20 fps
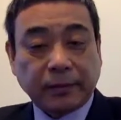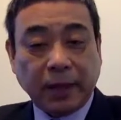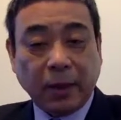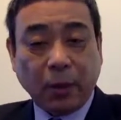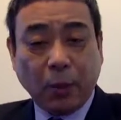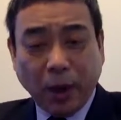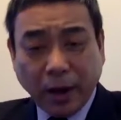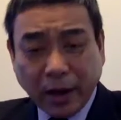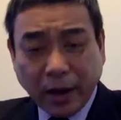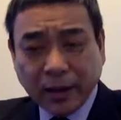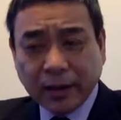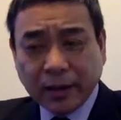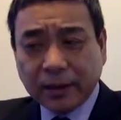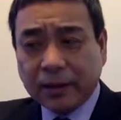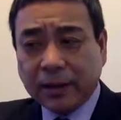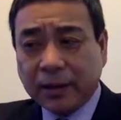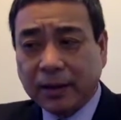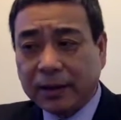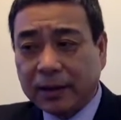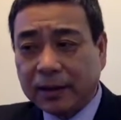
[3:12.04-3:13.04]
what
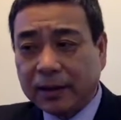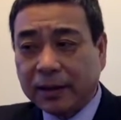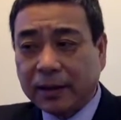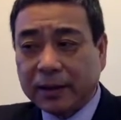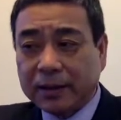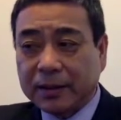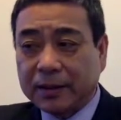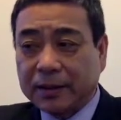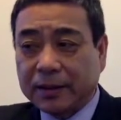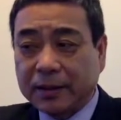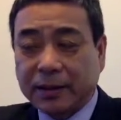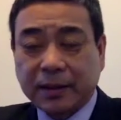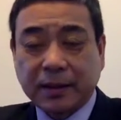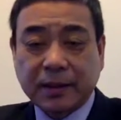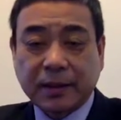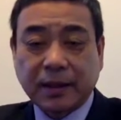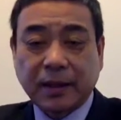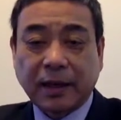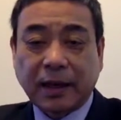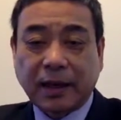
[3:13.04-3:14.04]
is
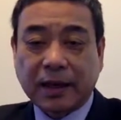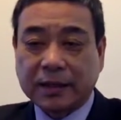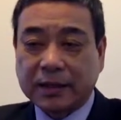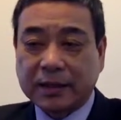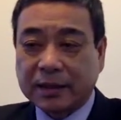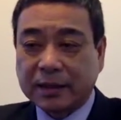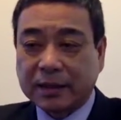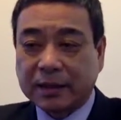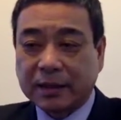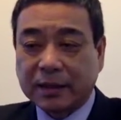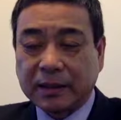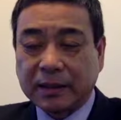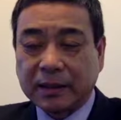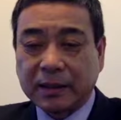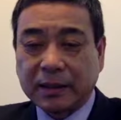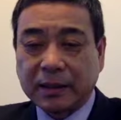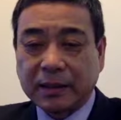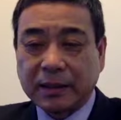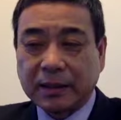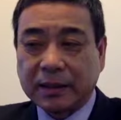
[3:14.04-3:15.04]
this class
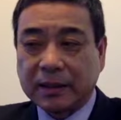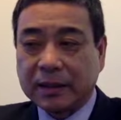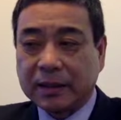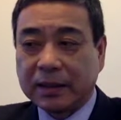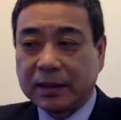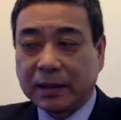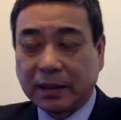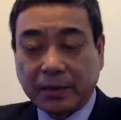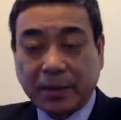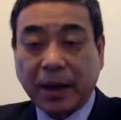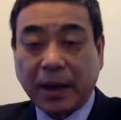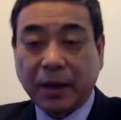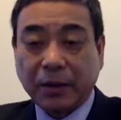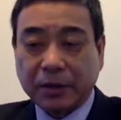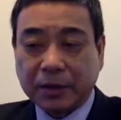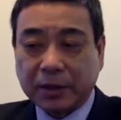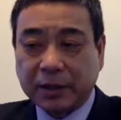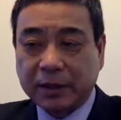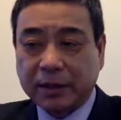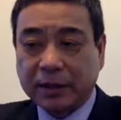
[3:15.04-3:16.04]

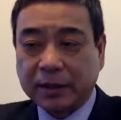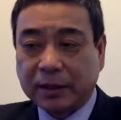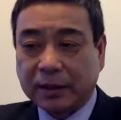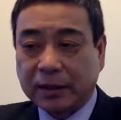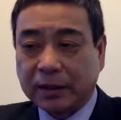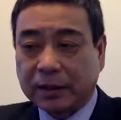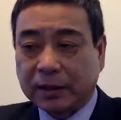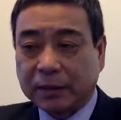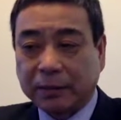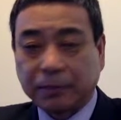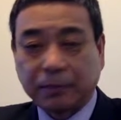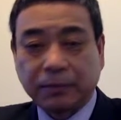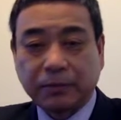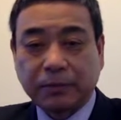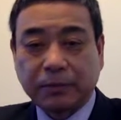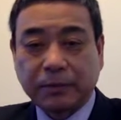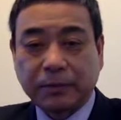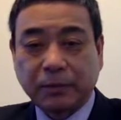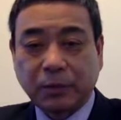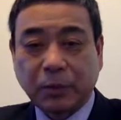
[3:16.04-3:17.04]
about?
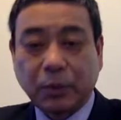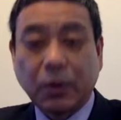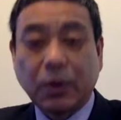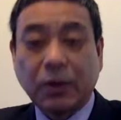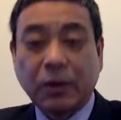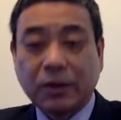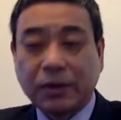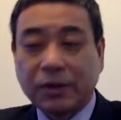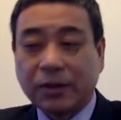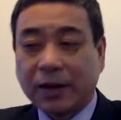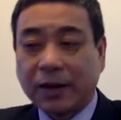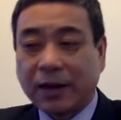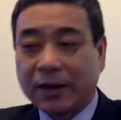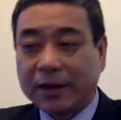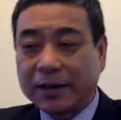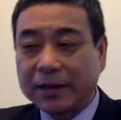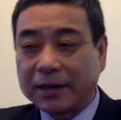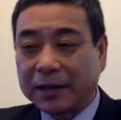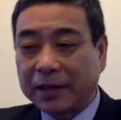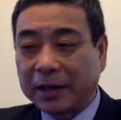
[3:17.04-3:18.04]
We want to
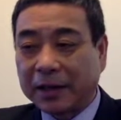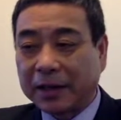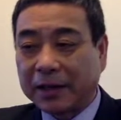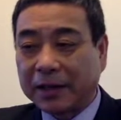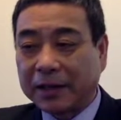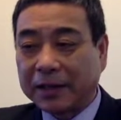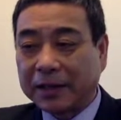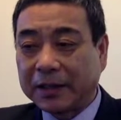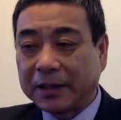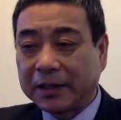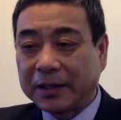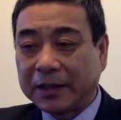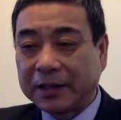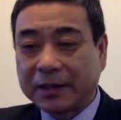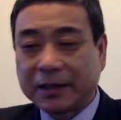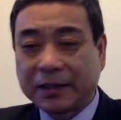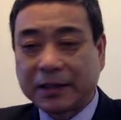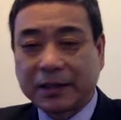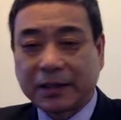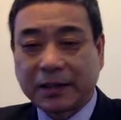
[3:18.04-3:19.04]
understand
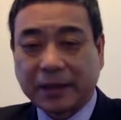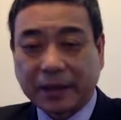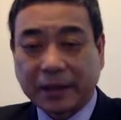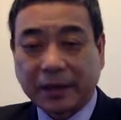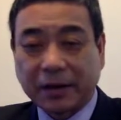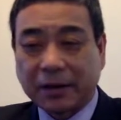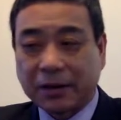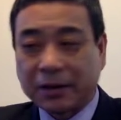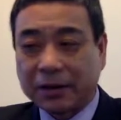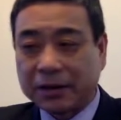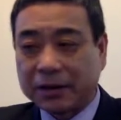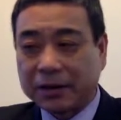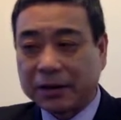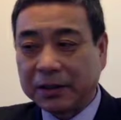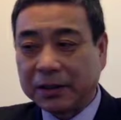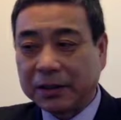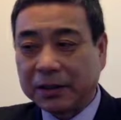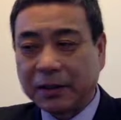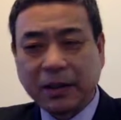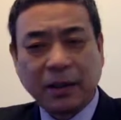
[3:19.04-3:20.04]

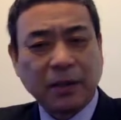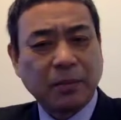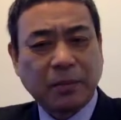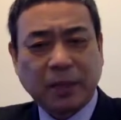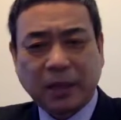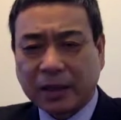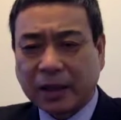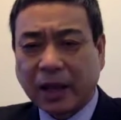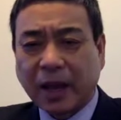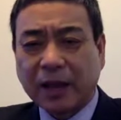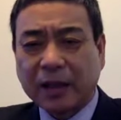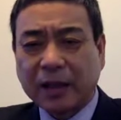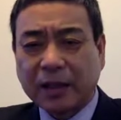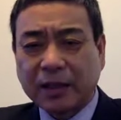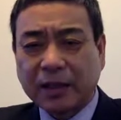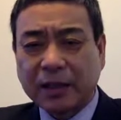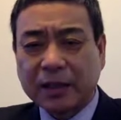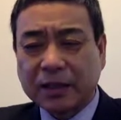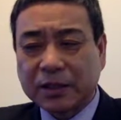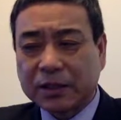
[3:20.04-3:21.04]
technology, but
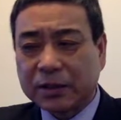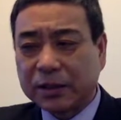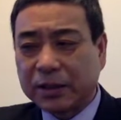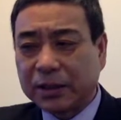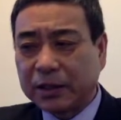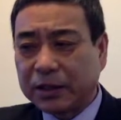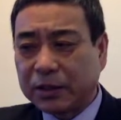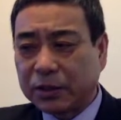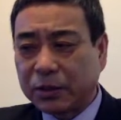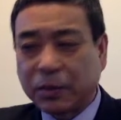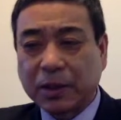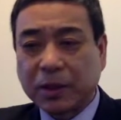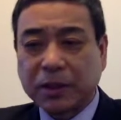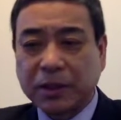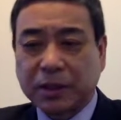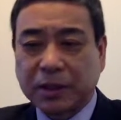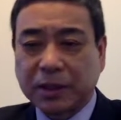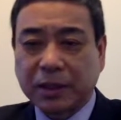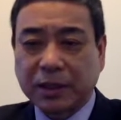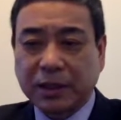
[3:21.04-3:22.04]
not necessarily so
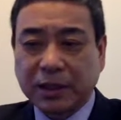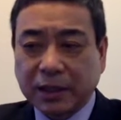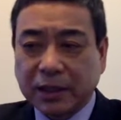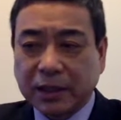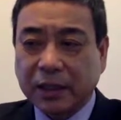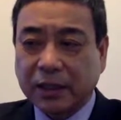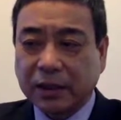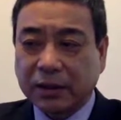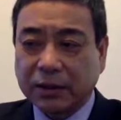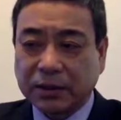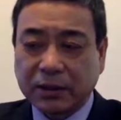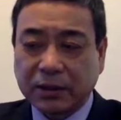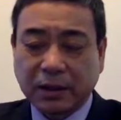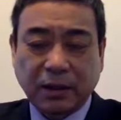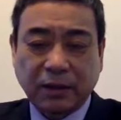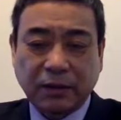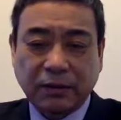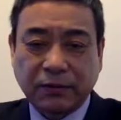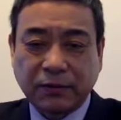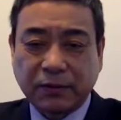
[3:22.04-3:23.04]
much the details
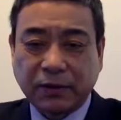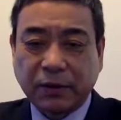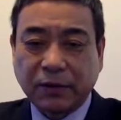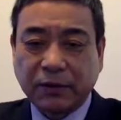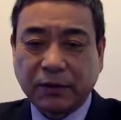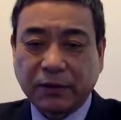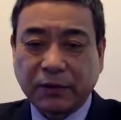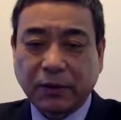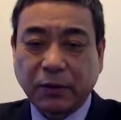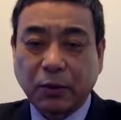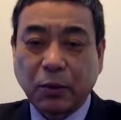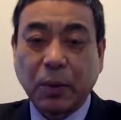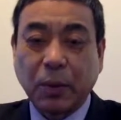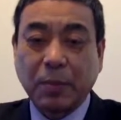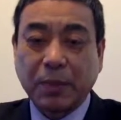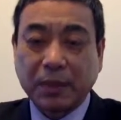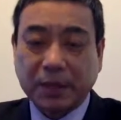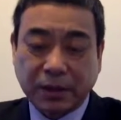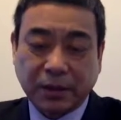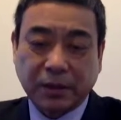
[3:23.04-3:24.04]
of one
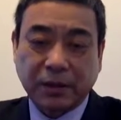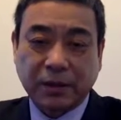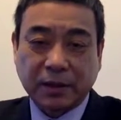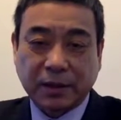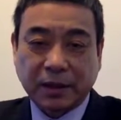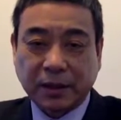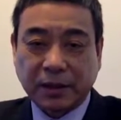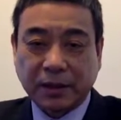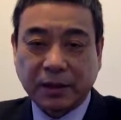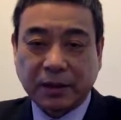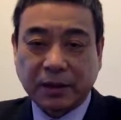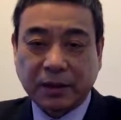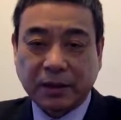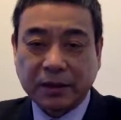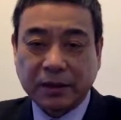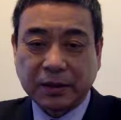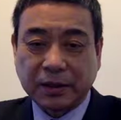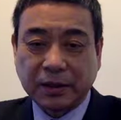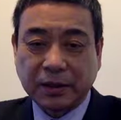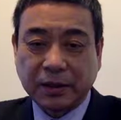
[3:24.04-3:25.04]
particular
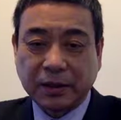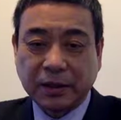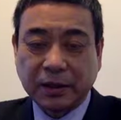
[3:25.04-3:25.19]
technology.